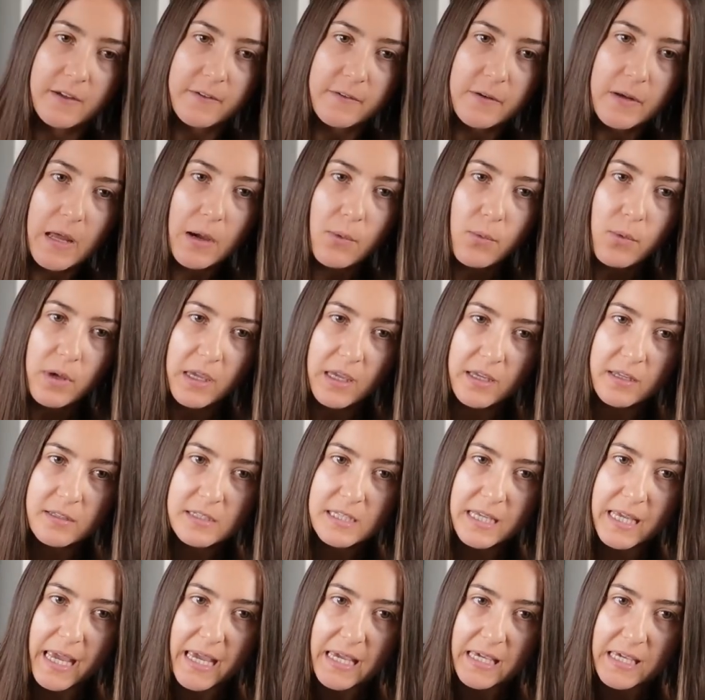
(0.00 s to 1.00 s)
Now we can
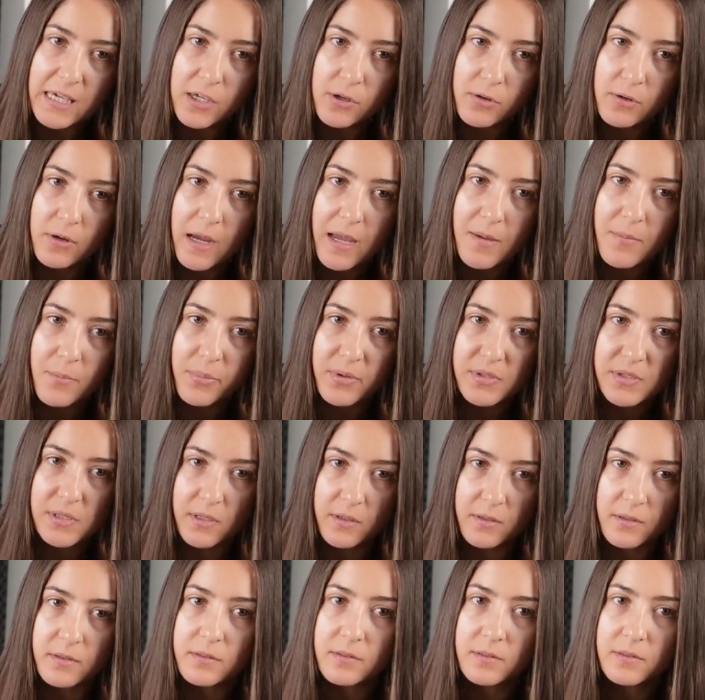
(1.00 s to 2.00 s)
take here en
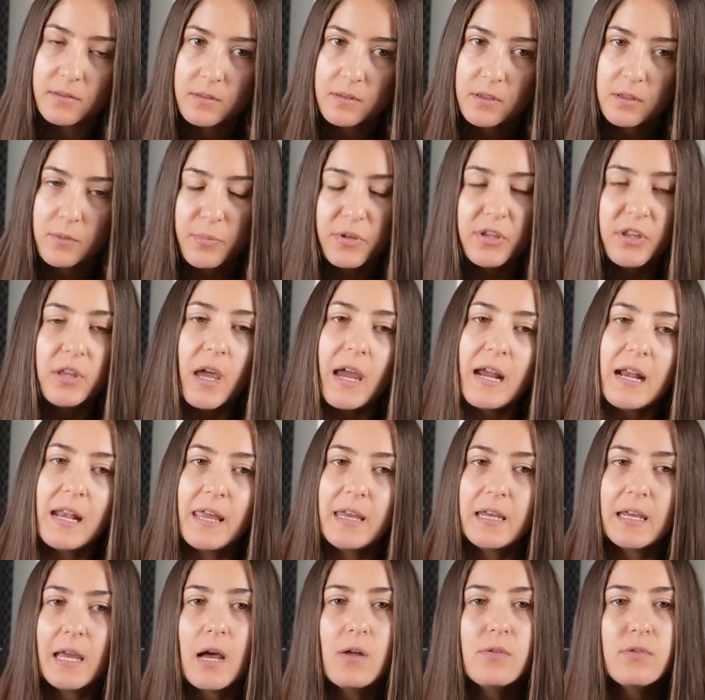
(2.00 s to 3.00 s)
passant. But I
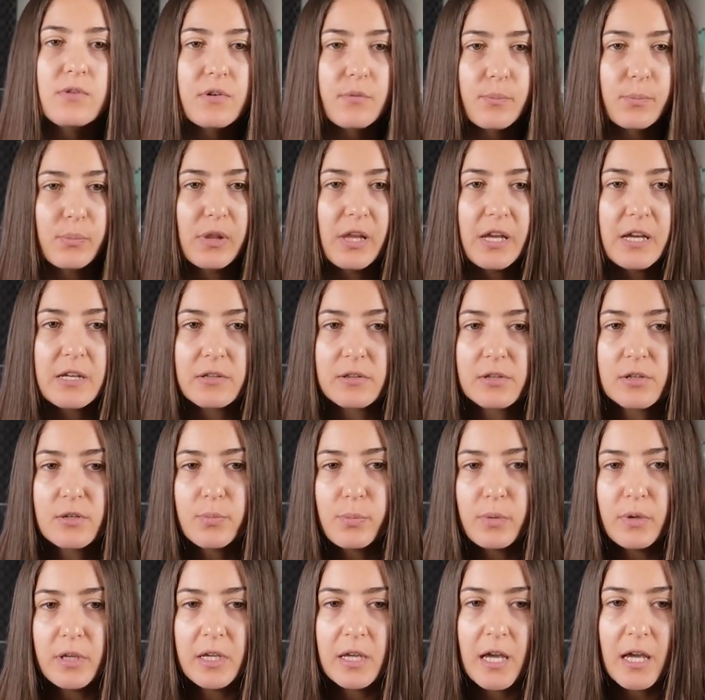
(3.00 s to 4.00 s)
like how they're playing. They're
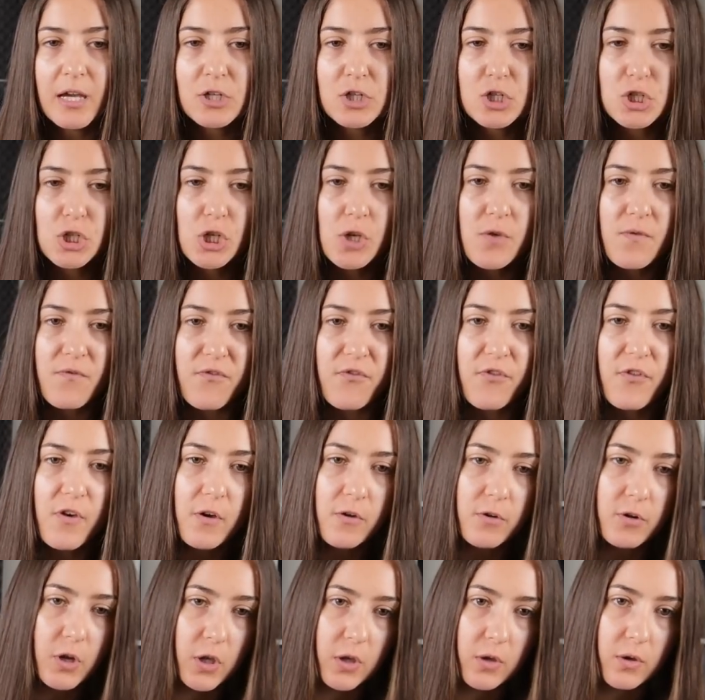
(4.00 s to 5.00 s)
playing actually
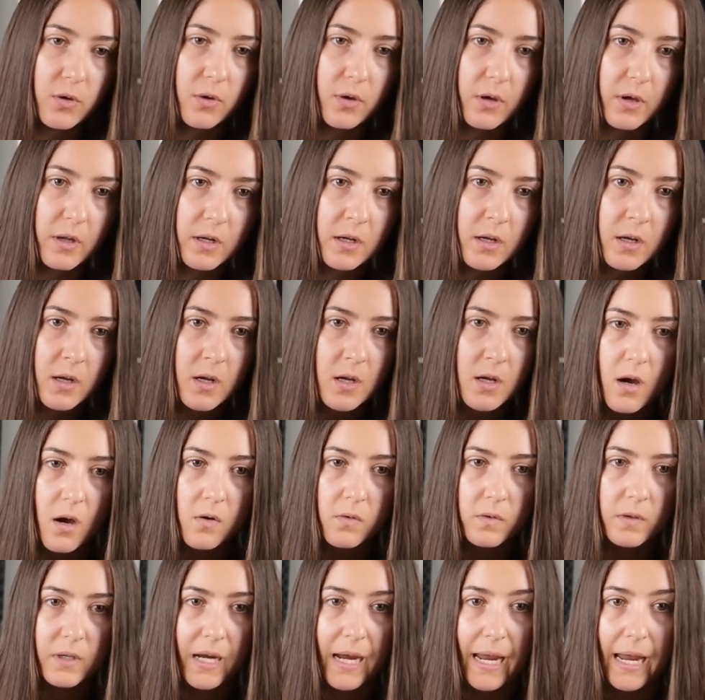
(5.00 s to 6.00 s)
very good.
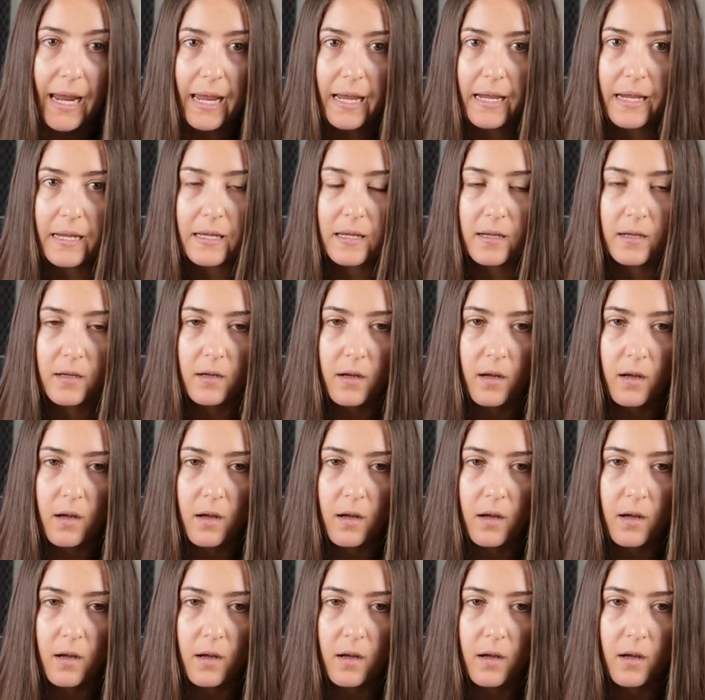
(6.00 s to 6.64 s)
Okay,